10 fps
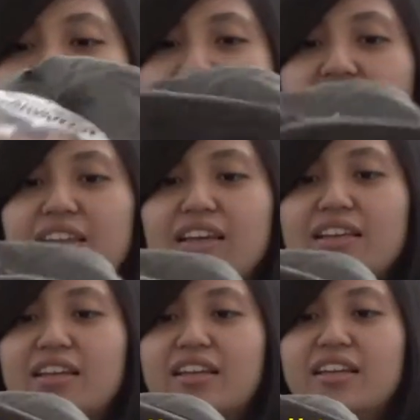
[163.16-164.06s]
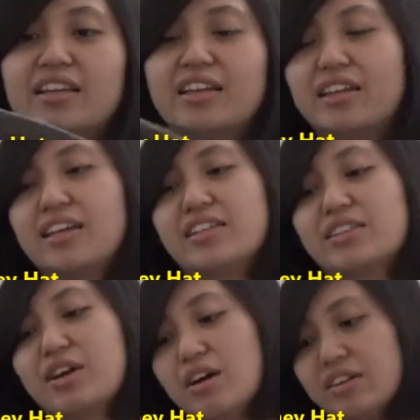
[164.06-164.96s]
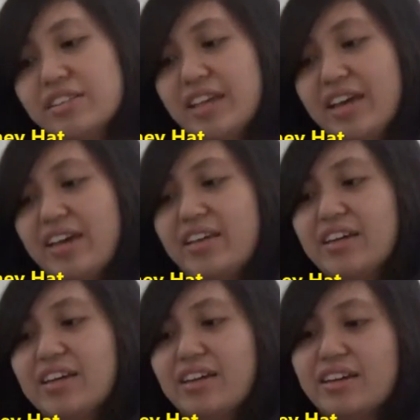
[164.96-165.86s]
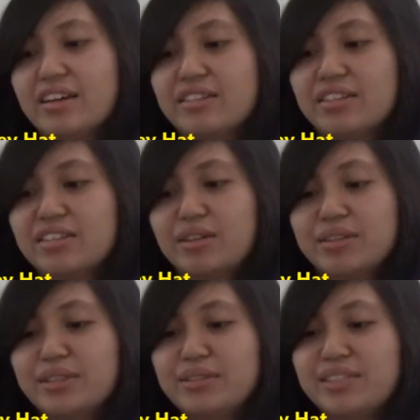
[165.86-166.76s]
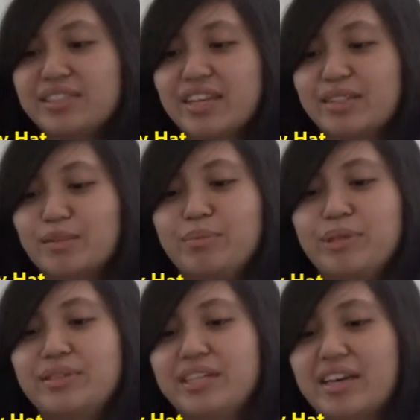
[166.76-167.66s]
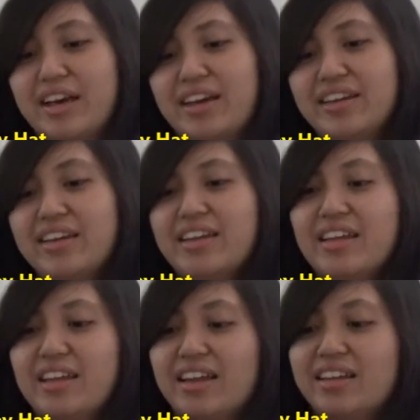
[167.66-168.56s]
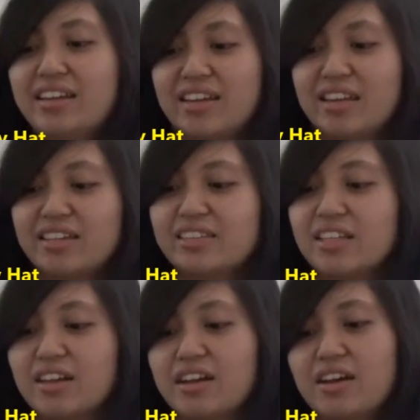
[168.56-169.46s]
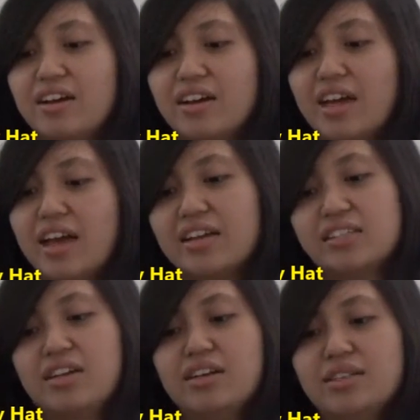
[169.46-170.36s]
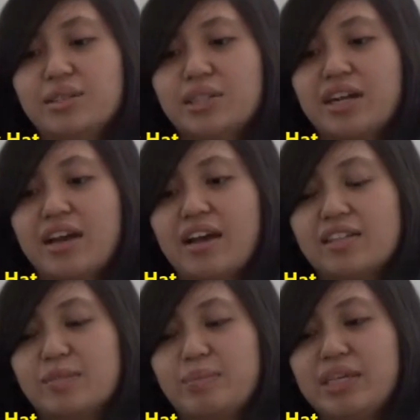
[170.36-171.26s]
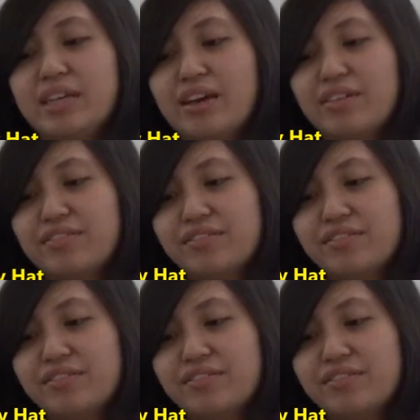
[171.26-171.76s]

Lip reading: and then it's called a adult unisex boonie hat, and it has 100 SPF